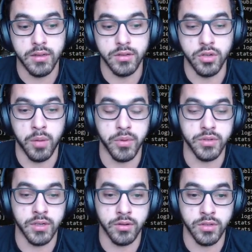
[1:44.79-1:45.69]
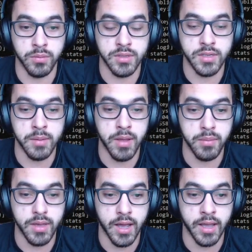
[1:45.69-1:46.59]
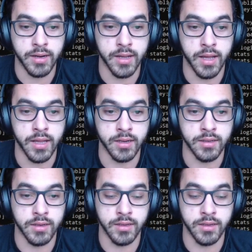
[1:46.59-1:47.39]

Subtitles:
So I'm using some Steam API that